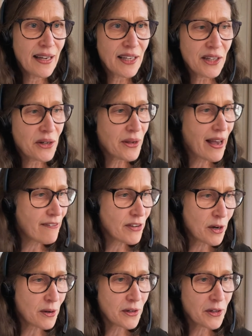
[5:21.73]
you know, you have
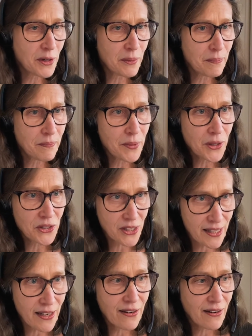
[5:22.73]
your birds
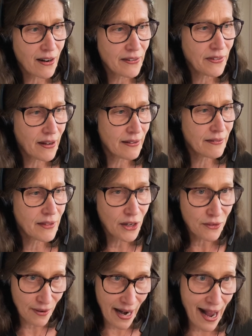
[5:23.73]
that are on the
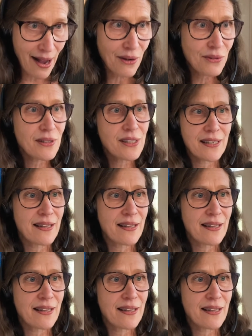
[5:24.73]
ground.